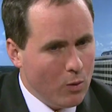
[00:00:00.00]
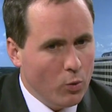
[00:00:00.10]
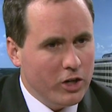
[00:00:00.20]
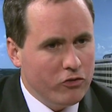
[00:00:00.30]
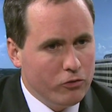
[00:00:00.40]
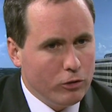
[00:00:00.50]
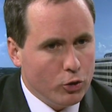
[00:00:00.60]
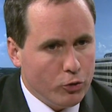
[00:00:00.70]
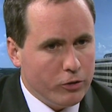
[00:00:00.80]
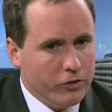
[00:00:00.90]
What did you
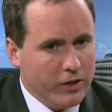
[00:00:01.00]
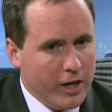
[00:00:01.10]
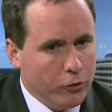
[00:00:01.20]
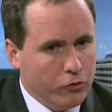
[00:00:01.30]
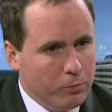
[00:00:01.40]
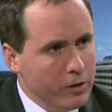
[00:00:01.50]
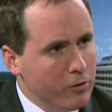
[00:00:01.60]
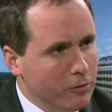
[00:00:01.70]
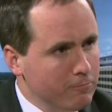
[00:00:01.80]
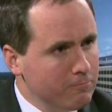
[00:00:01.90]
learn as House
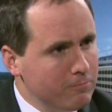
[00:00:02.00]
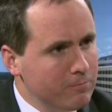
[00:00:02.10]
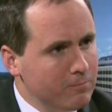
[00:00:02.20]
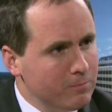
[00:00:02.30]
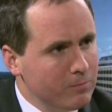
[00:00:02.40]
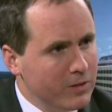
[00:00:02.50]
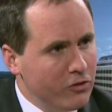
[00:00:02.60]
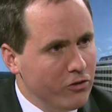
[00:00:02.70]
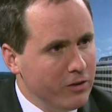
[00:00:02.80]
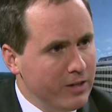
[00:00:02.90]
Speaker
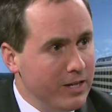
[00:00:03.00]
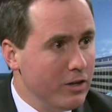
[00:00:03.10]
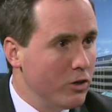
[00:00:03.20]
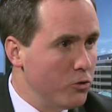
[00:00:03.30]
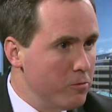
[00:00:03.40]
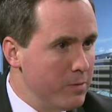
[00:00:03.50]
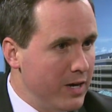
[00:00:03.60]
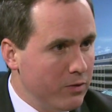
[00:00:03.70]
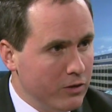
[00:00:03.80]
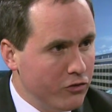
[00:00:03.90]
that you didn't know
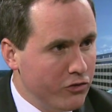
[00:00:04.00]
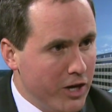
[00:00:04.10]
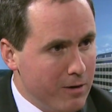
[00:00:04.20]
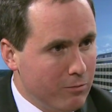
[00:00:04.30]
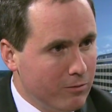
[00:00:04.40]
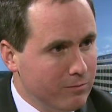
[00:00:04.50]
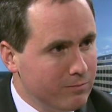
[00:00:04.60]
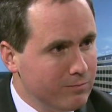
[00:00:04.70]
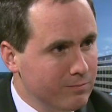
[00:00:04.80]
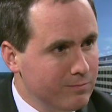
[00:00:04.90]
about this chamber,
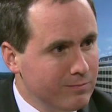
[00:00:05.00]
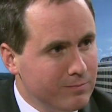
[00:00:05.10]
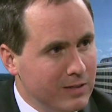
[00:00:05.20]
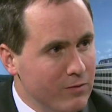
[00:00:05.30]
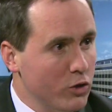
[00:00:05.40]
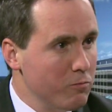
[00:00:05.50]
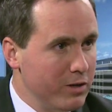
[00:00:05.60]
even though you've